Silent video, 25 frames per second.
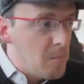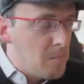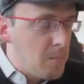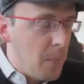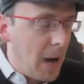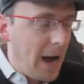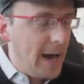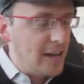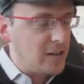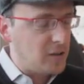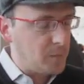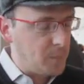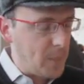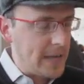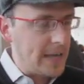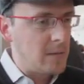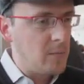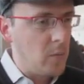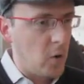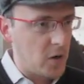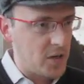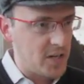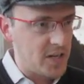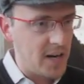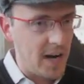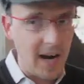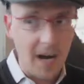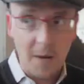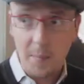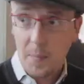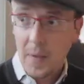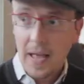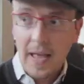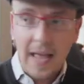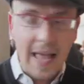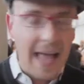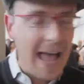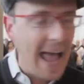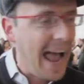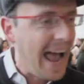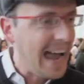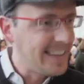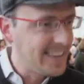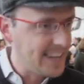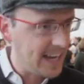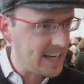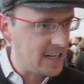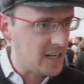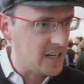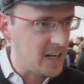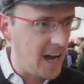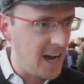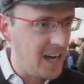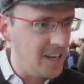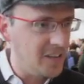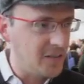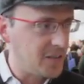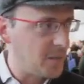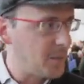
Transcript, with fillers: by spending more time at data dives.